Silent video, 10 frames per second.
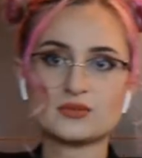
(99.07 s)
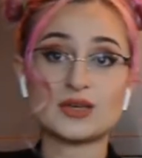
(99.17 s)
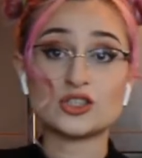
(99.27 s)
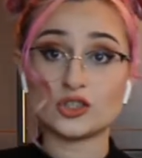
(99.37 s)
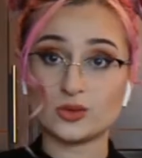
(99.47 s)

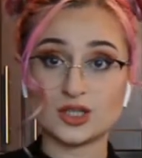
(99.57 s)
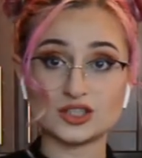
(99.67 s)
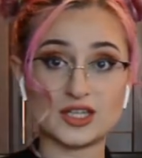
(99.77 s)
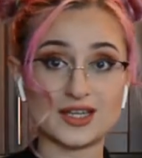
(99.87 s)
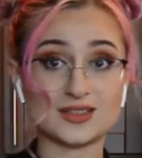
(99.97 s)
Make sure you wash
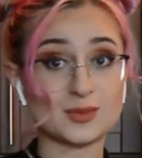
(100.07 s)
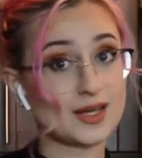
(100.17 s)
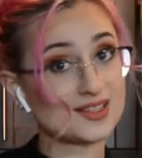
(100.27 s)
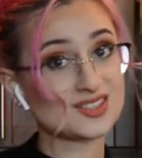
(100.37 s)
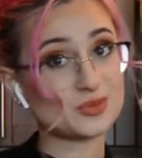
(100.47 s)
your hands. My
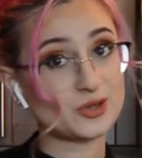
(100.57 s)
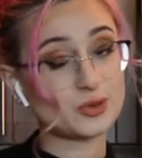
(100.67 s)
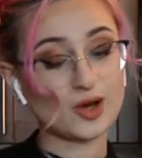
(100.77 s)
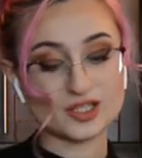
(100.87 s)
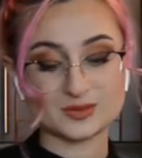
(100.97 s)
hands are
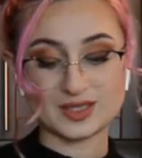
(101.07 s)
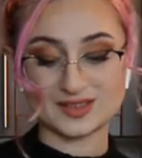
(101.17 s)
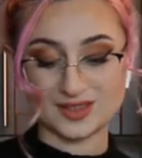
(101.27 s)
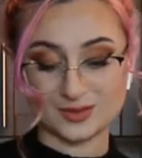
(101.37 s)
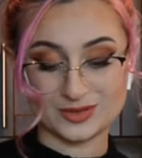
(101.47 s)
pre-washed
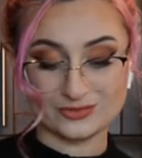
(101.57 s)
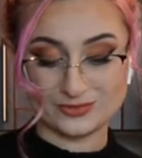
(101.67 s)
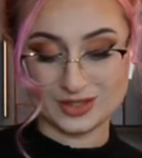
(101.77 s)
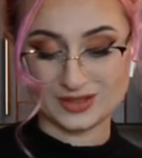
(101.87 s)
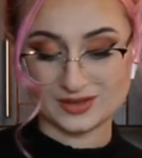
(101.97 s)
because I'm a
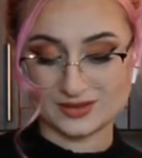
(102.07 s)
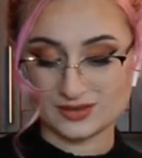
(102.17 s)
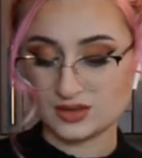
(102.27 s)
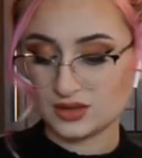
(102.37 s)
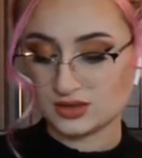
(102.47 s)
freaking
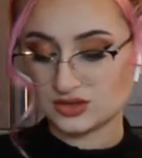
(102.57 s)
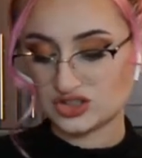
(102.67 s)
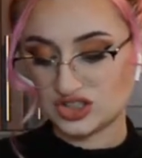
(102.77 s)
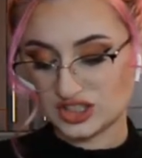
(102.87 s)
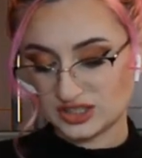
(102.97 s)

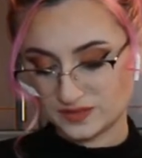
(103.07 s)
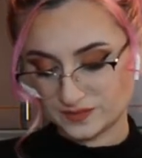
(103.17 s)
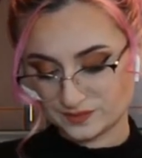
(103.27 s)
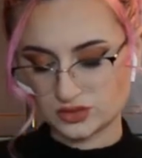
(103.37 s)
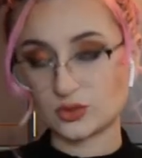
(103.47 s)
G.
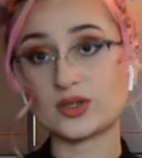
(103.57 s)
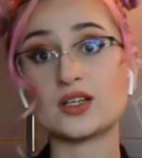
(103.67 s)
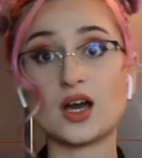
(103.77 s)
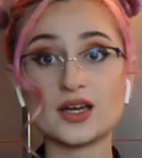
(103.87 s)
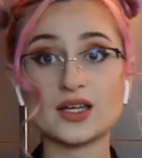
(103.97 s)
So we're
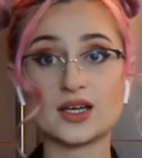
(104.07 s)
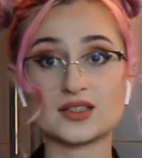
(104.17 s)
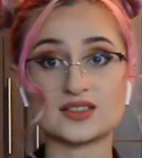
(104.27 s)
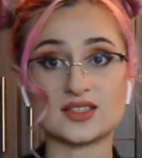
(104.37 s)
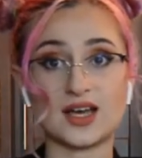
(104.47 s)
not gonna cut
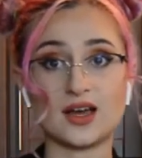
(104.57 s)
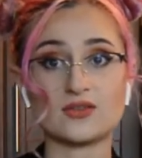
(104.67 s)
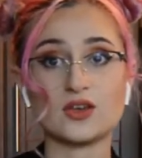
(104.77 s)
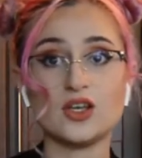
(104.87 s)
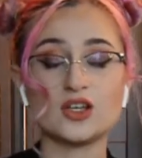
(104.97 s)
this in half.
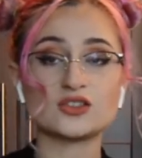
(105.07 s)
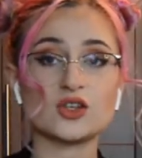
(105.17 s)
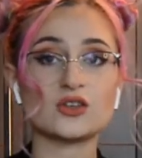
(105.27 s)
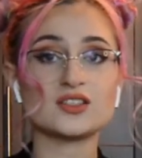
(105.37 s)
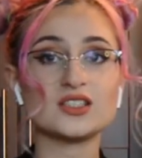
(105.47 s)

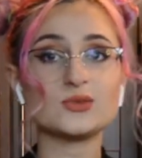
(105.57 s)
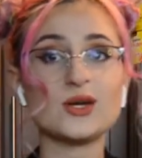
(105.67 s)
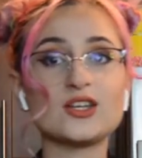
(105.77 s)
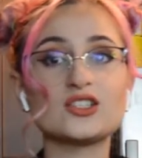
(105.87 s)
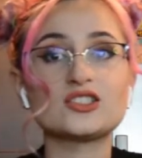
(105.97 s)
So this is
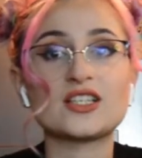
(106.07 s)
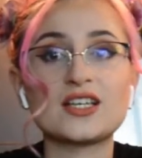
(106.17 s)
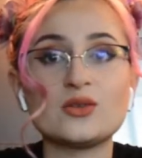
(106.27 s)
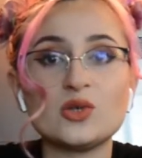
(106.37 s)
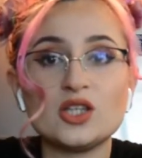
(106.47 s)
what your
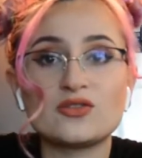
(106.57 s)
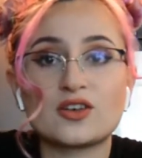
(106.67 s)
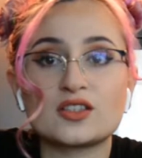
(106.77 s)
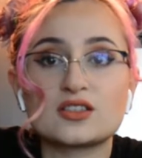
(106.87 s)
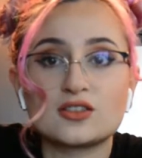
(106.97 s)
chicken will
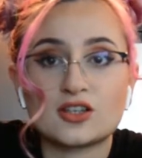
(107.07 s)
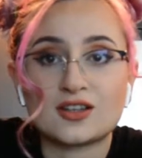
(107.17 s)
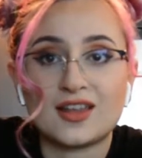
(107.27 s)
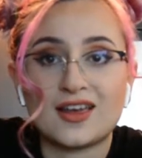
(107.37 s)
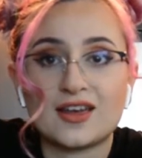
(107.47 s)
first look
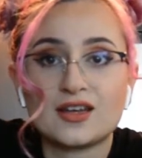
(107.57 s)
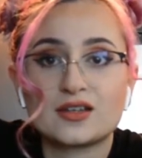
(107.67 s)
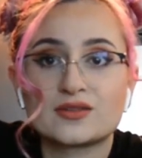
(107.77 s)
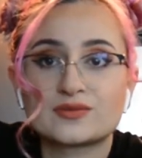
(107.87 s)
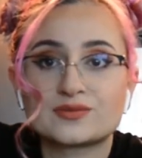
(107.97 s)
like.
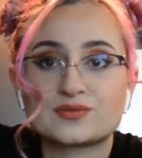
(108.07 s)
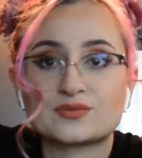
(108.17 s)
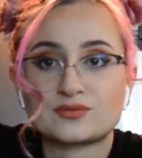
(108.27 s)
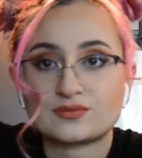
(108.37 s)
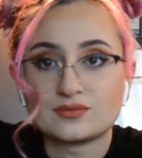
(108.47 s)

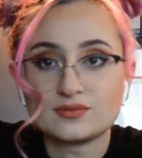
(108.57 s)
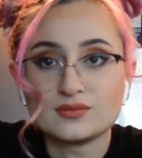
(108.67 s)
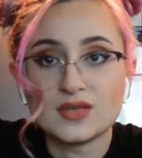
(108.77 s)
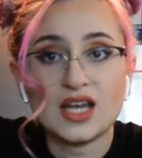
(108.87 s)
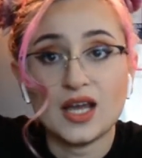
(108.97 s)

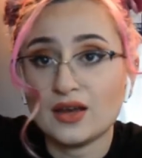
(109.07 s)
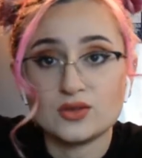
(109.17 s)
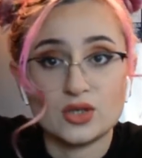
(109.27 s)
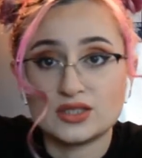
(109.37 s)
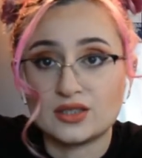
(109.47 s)
I have
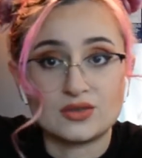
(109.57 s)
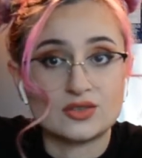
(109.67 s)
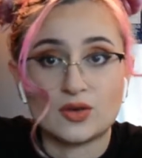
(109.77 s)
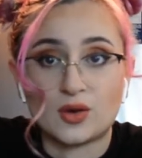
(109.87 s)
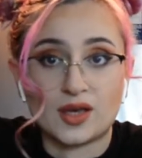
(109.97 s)
no idea if it's
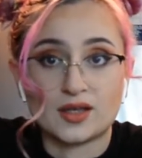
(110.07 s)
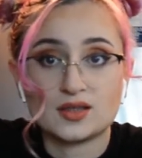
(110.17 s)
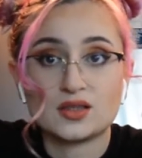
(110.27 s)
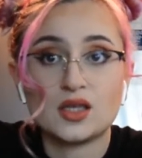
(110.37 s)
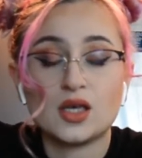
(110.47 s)

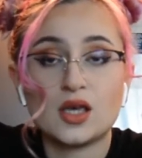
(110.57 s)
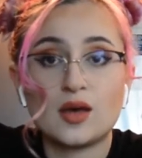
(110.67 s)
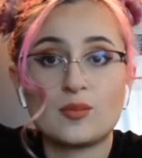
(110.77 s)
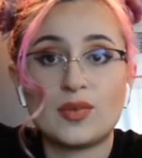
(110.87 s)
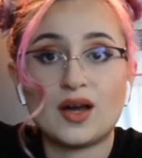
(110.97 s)
focused,
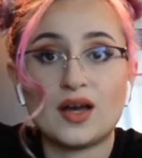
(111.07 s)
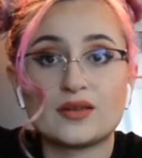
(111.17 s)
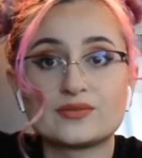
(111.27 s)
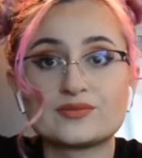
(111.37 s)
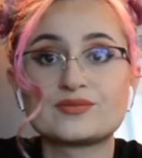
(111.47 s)
but
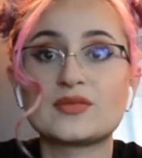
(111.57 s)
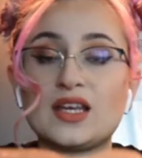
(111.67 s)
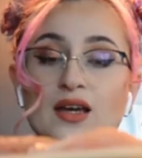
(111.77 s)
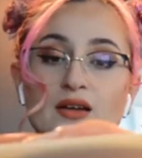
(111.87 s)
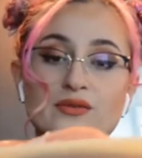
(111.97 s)

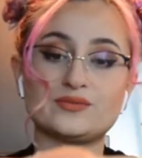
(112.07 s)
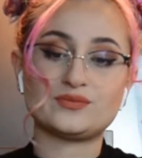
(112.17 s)
yeah.